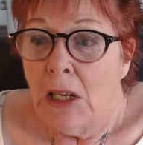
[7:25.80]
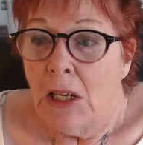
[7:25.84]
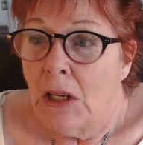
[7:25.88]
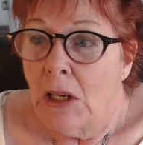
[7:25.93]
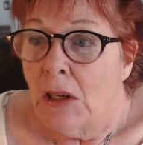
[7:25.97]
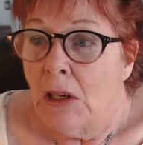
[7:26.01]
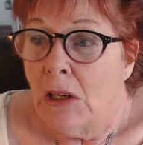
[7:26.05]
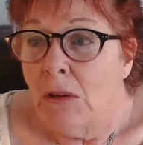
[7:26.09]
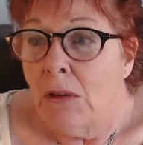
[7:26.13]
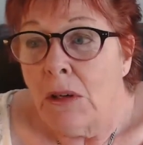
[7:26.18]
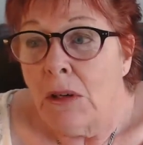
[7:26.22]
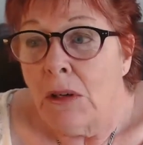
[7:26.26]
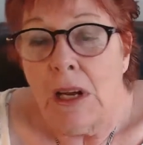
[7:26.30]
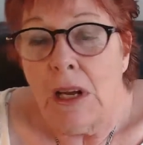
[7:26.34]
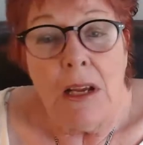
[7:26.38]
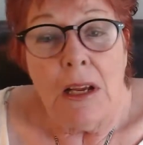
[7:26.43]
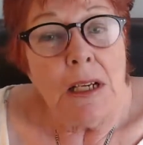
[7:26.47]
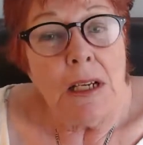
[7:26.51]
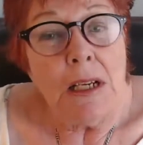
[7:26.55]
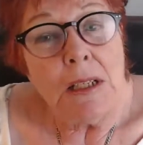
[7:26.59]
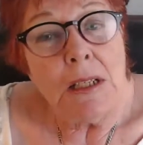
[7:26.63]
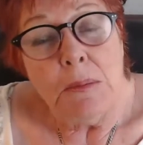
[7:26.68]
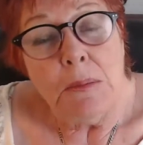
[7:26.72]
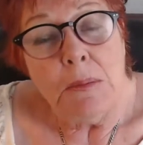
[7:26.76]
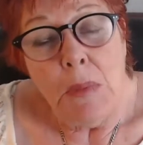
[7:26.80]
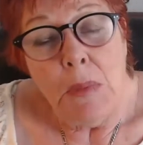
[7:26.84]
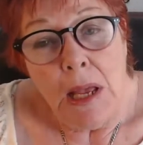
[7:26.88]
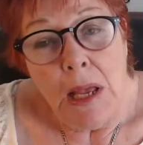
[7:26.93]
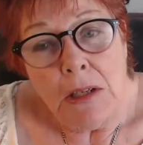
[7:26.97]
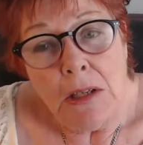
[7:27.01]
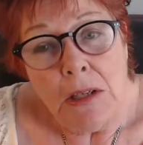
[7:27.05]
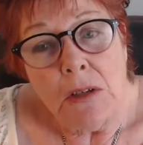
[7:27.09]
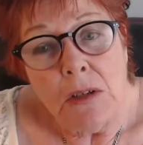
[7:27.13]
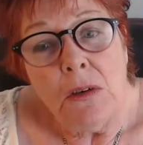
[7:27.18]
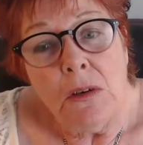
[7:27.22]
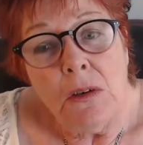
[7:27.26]
Look, it's a
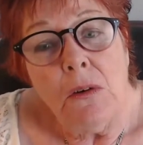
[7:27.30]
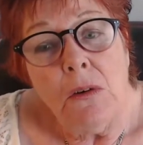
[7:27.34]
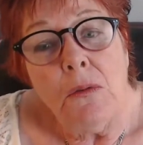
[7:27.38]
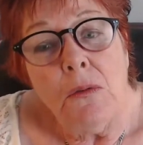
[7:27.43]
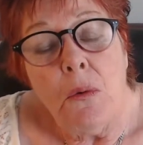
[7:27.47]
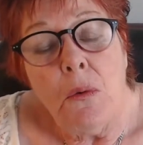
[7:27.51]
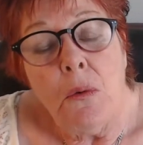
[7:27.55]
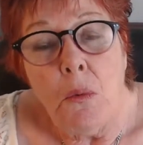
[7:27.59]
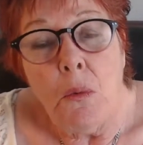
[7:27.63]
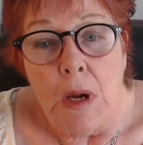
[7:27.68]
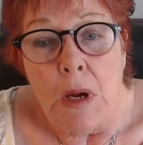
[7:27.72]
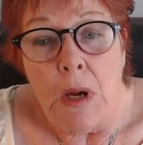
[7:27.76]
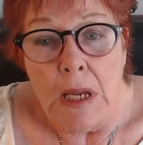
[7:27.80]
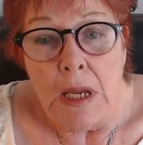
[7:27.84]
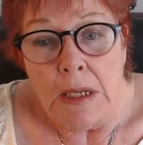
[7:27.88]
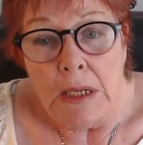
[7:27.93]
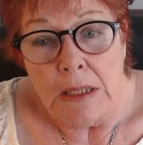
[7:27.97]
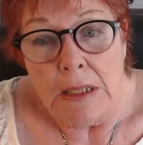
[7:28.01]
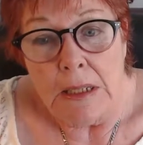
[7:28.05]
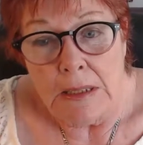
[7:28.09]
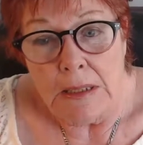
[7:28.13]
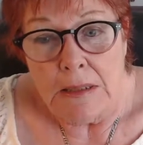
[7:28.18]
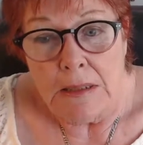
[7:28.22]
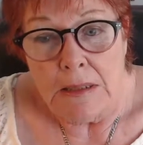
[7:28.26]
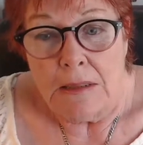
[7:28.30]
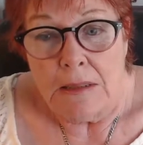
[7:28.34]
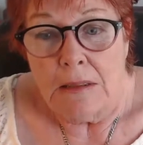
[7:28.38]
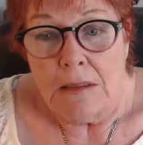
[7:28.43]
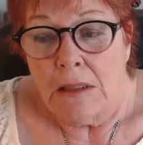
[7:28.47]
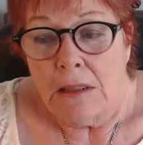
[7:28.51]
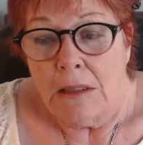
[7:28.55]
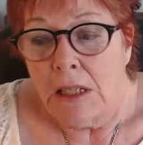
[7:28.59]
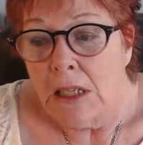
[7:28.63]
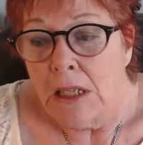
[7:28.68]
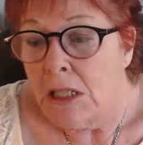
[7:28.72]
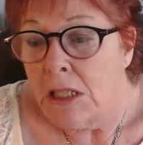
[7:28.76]
matter of awareness.
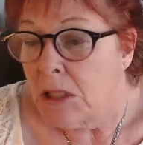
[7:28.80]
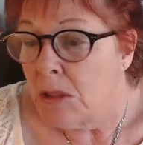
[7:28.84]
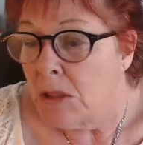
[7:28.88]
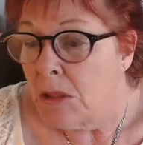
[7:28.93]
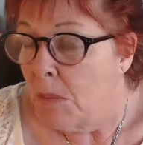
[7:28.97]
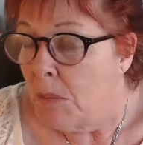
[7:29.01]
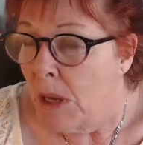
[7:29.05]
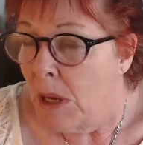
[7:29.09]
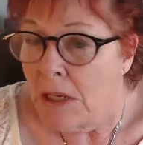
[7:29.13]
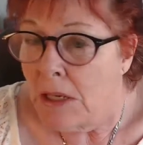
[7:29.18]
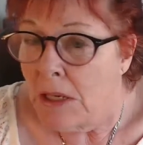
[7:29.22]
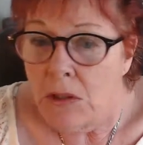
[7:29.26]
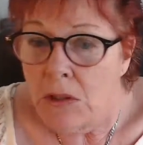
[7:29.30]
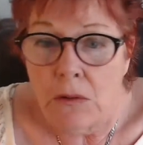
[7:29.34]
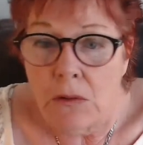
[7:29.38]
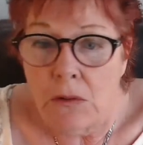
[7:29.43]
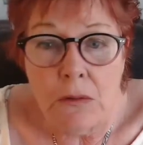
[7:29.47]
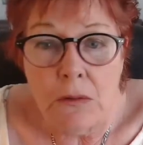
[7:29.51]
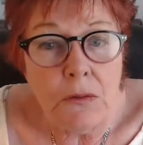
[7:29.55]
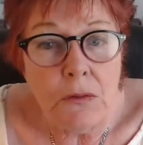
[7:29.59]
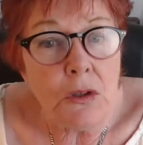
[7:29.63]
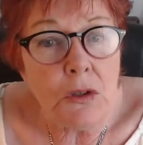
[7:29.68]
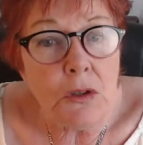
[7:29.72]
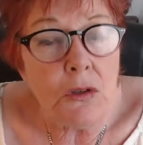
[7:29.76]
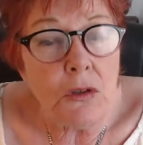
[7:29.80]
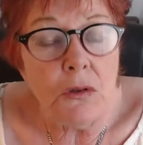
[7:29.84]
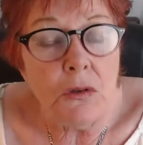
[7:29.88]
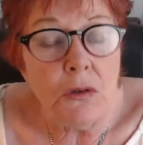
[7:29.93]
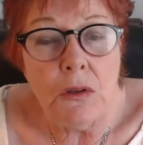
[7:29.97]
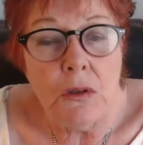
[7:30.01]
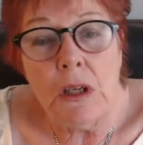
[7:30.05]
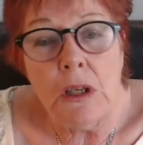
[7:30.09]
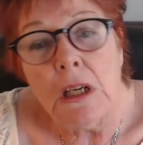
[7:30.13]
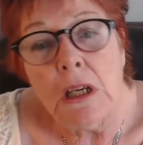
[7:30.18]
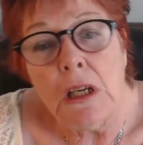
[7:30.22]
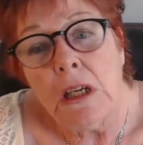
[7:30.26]
It's a matter of
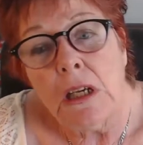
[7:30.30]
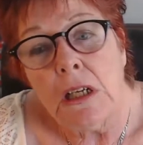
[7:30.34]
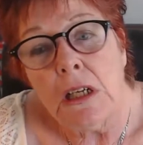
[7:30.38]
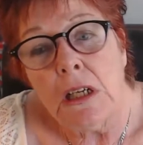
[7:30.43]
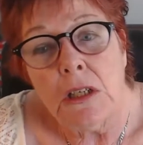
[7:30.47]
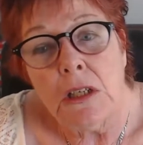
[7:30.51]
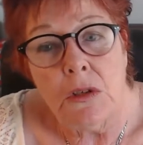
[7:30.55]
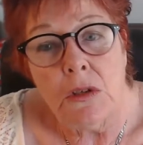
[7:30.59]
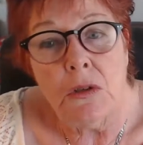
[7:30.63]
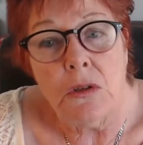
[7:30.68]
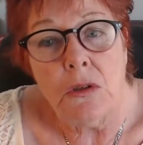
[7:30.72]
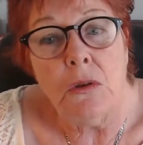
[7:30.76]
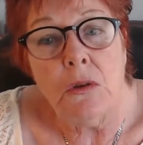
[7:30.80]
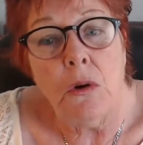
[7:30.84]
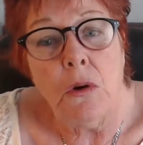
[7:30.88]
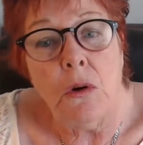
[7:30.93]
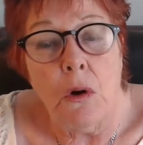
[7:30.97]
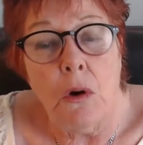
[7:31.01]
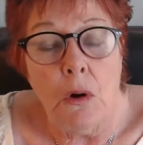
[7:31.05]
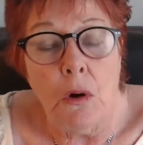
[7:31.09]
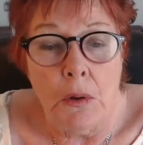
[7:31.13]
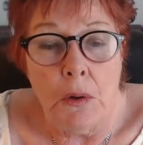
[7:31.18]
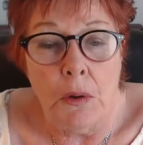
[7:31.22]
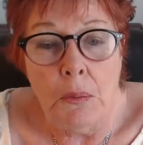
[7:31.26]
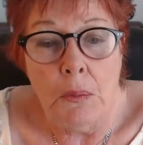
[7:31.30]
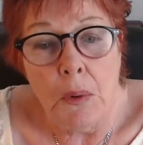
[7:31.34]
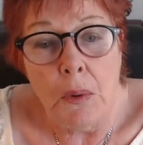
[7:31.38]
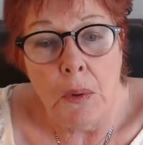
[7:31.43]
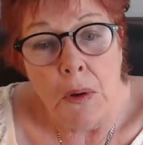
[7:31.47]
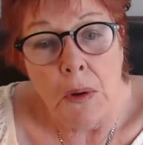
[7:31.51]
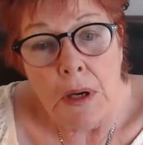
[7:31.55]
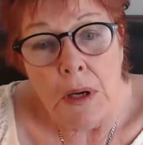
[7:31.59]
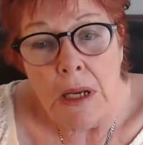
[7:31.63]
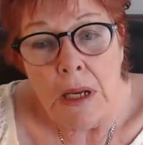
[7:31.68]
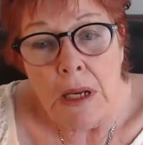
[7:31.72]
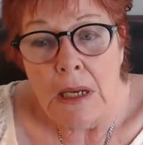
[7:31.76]
tuning into your own
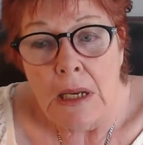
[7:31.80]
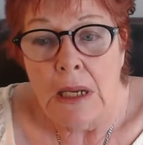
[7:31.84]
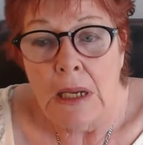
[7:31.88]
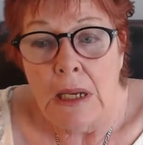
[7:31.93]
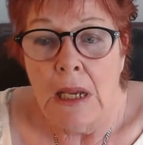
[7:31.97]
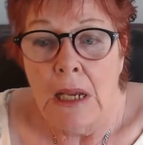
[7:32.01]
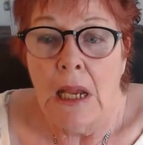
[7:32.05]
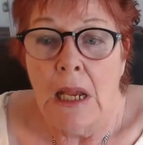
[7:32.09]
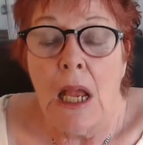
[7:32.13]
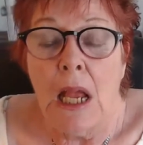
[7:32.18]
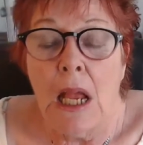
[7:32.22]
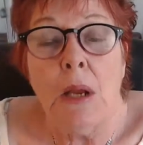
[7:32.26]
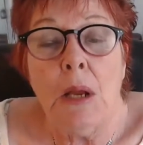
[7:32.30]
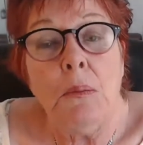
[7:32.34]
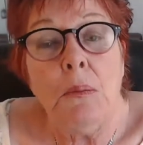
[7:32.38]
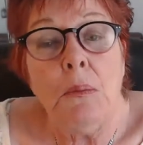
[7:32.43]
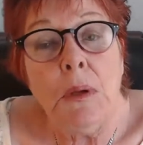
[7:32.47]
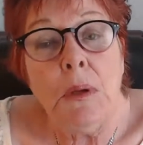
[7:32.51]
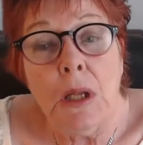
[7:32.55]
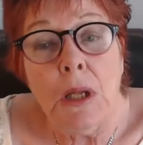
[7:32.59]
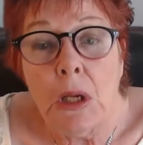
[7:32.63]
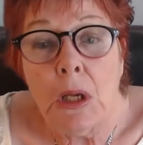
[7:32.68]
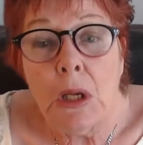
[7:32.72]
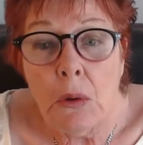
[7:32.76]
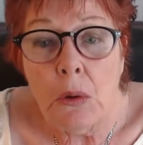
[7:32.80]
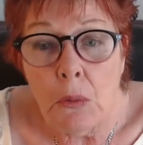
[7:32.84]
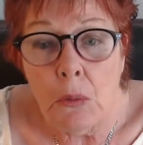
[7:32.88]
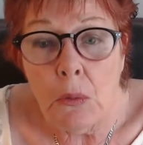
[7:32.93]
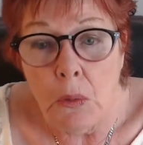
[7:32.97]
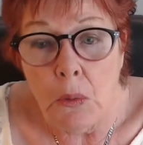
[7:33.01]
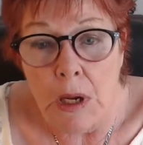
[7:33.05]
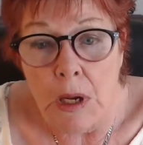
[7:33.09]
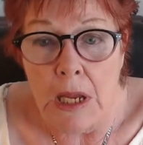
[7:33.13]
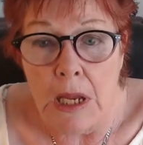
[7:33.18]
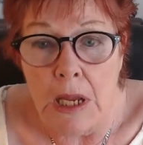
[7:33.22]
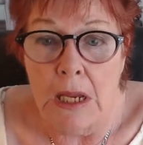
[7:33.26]
body and being
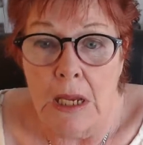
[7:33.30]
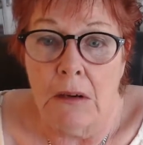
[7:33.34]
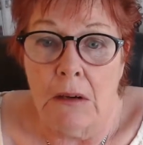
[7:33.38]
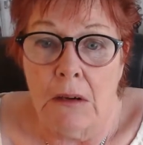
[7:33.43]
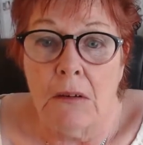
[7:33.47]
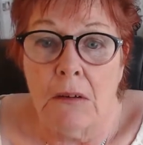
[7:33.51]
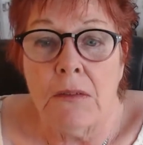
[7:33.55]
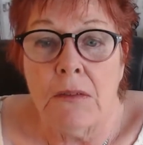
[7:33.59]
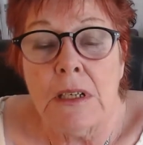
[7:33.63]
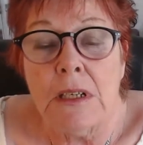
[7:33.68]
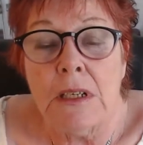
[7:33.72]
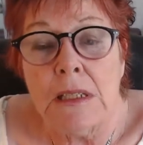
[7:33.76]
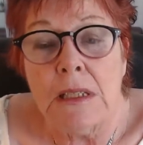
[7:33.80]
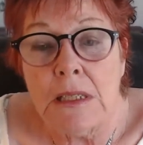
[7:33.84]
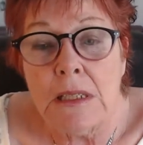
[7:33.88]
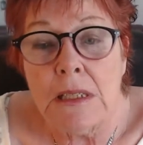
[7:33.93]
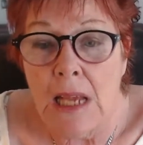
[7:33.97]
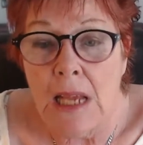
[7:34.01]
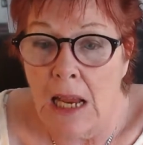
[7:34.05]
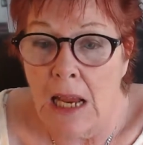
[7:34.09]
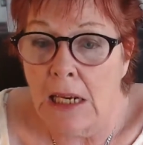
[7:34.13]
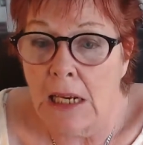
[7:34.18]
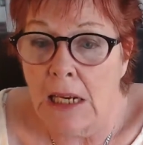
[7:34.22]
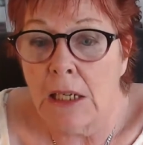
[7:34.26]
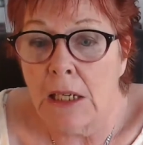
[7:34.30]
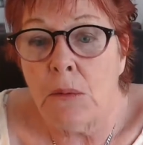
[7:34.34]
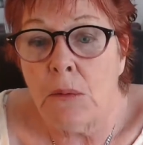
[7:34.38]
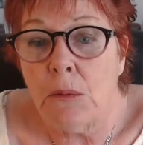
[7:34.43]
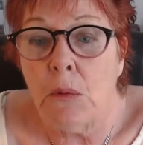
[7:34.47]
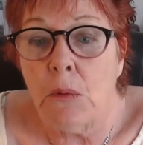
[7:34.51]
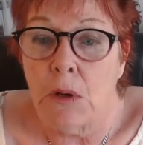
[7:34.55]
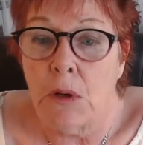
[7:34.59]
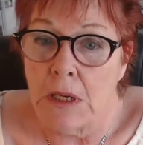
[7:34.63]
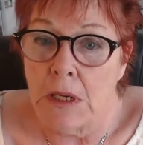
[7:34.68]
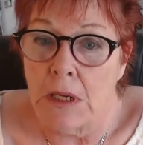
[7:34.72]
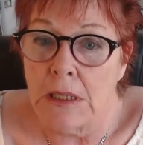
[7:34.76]
aware of exactly
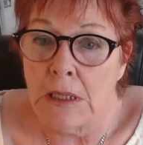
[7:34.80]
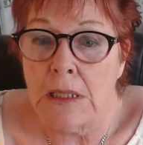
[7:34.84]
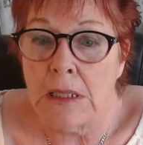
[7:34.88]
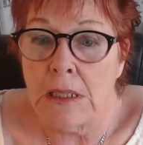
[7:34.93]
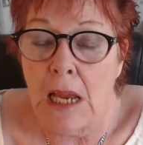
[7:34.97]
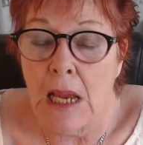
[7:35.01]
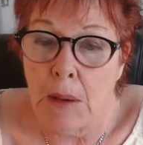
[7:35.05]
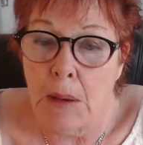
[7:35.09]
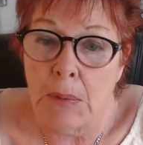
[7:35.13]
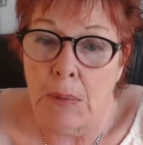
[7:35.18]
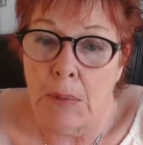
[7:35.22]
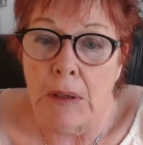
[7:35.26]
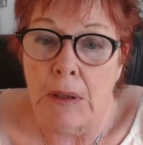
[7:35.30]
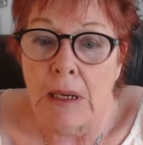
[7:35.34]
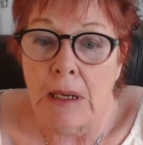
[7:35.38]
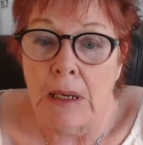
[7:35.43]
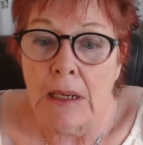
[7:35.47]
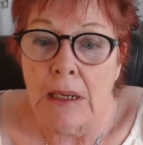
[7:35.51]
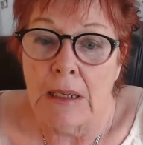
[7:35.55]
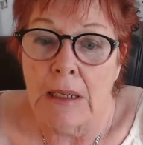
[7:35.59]
what is happening.